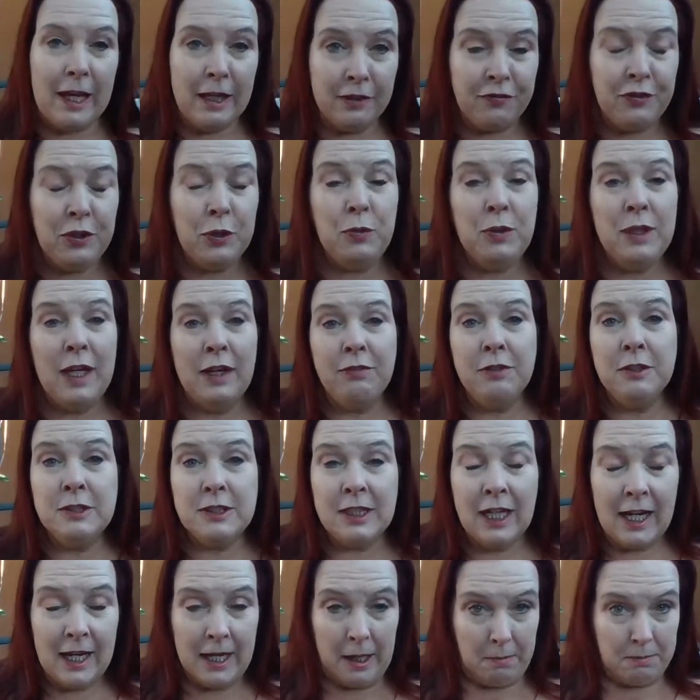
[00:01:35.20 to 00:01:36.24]
If you never
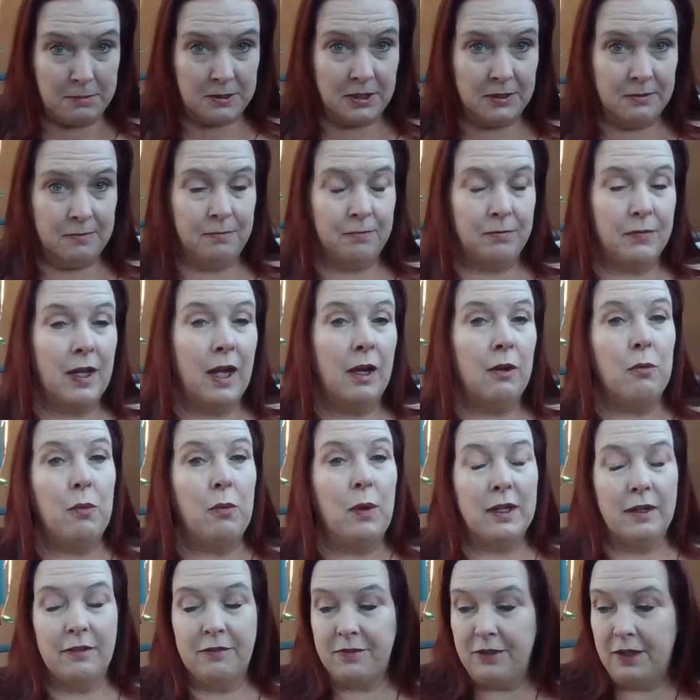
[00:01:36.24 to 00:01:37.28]
typed on
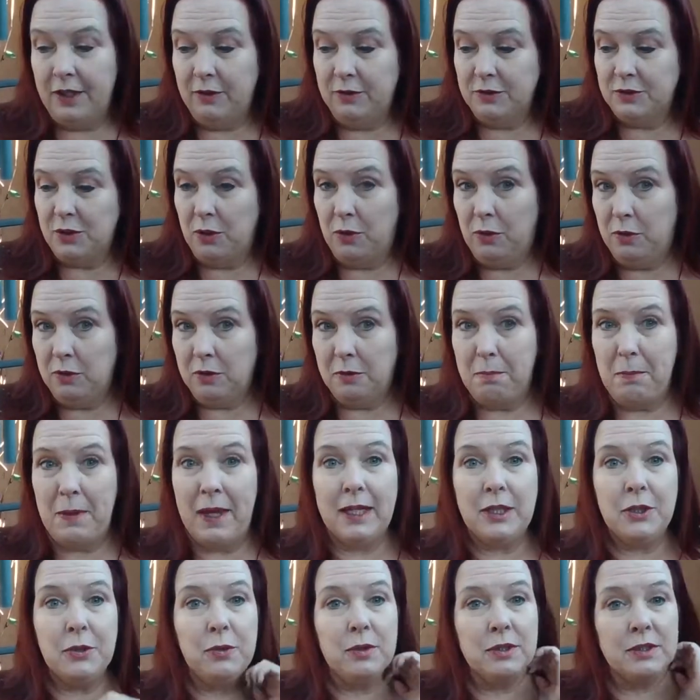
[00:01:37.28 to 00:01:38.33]
one of those old
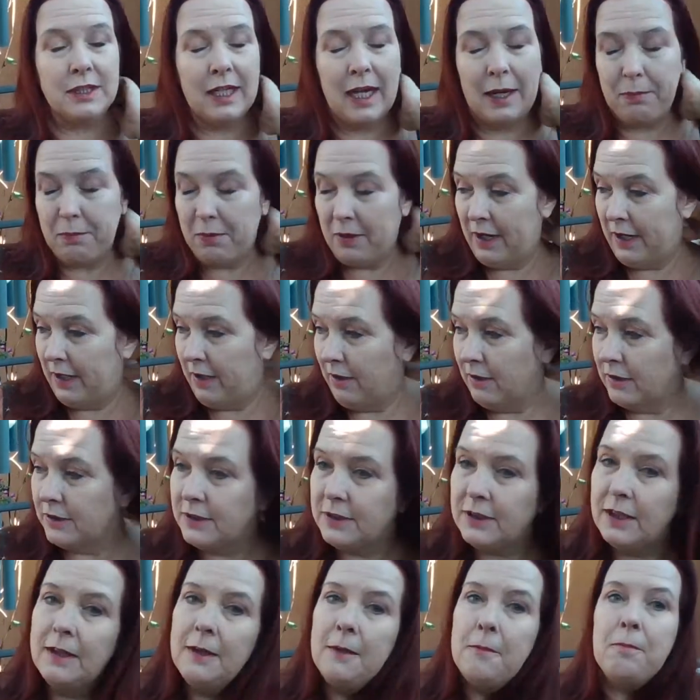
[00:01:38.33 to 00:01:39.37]
manual
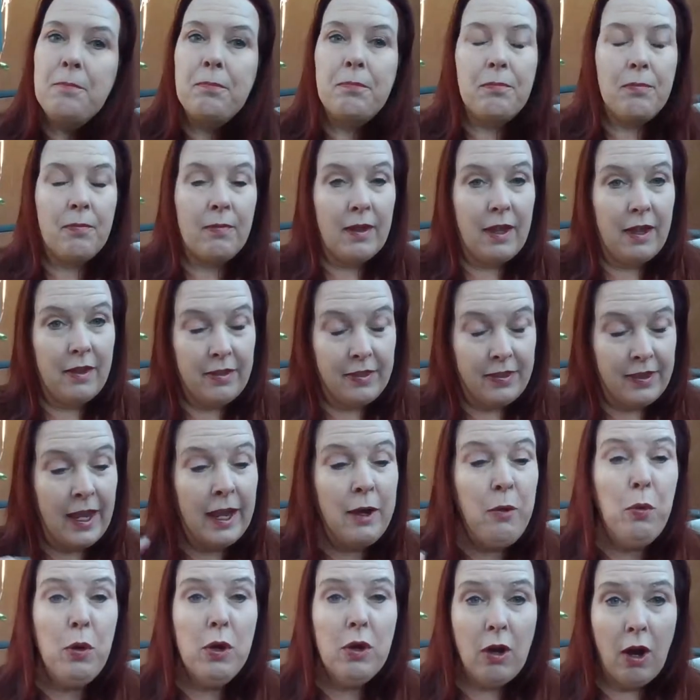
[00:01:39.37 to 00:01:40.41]
typewriters,
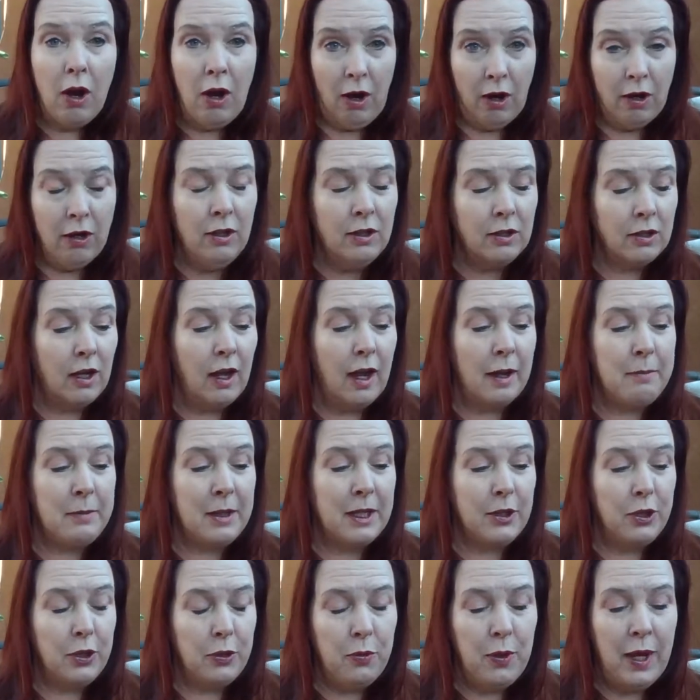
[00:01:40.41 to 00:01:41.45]
they were hard. I
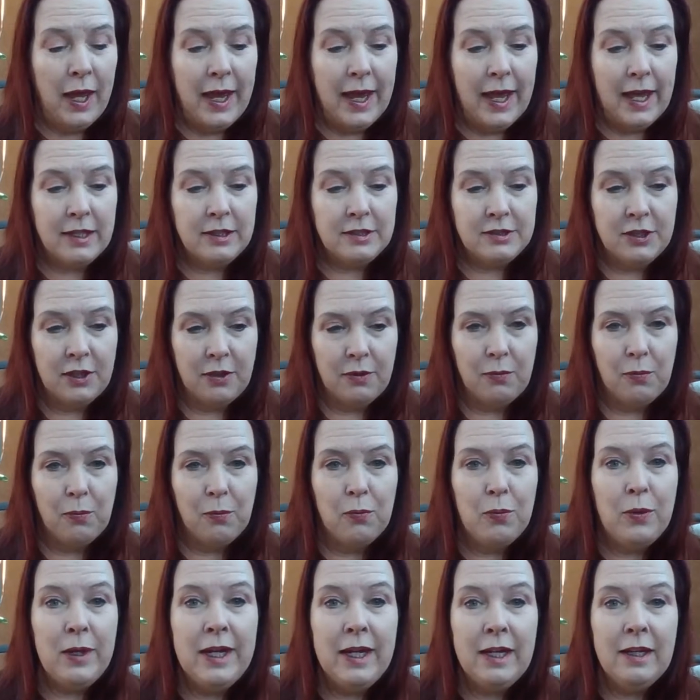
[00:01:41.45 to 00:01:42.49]
mean, you had to
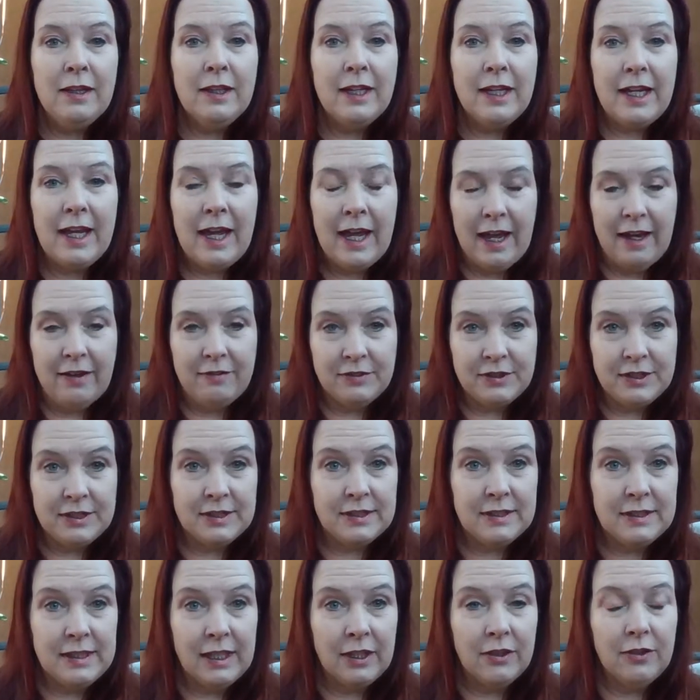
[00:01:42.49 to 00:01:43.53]
really have
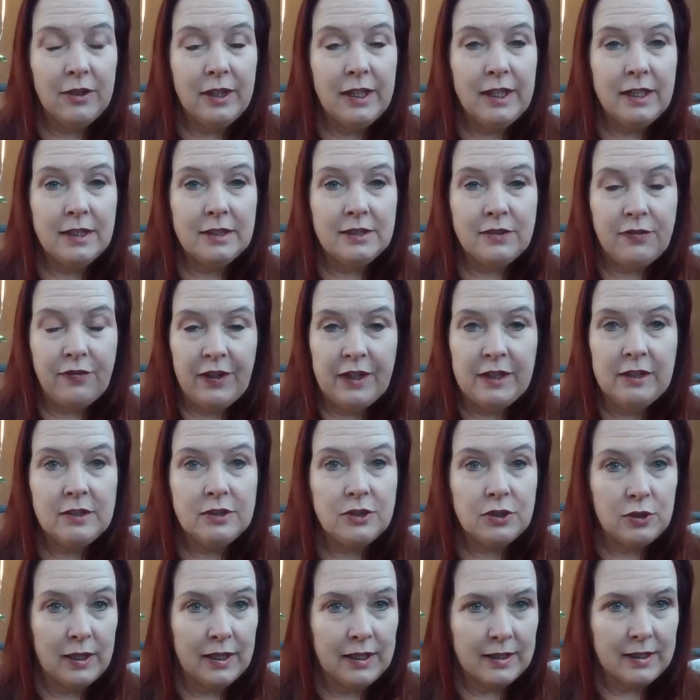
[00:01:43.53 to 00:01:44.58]
serious finger
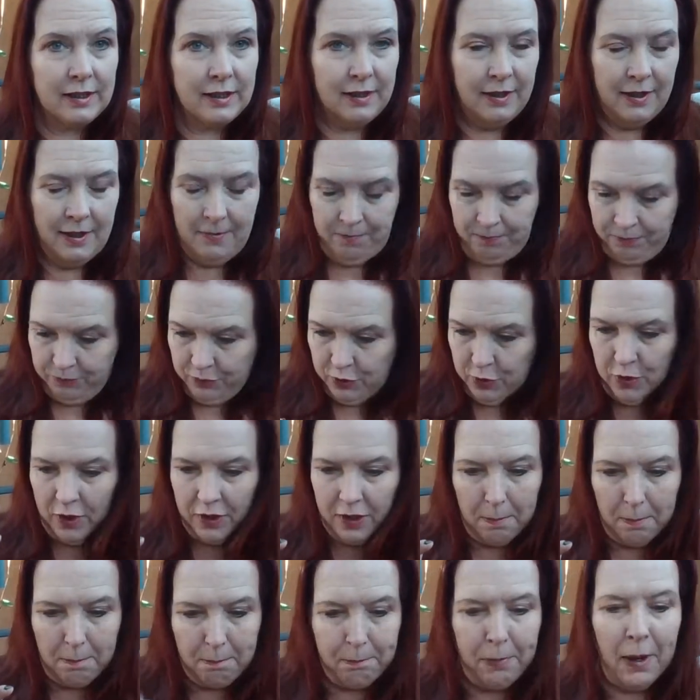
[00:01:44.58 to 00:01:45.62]
strength. You
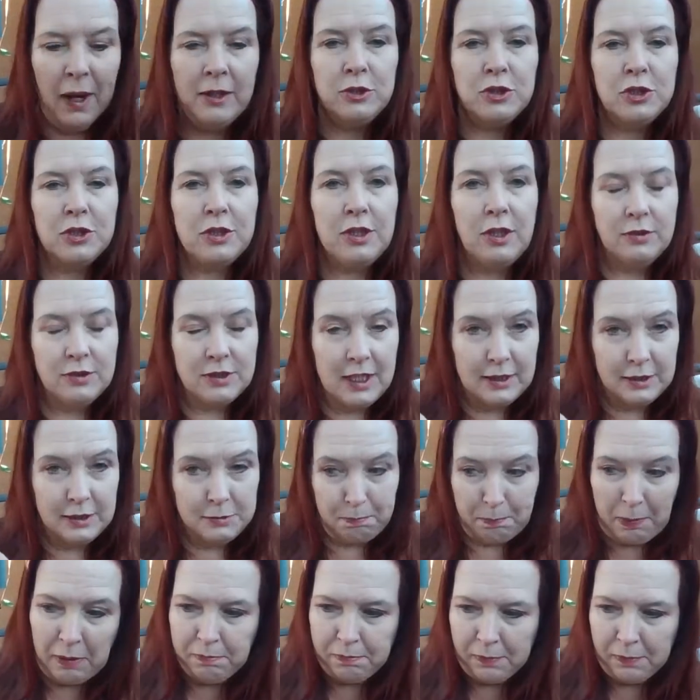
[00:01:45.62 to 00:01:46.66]
had to punch those keys.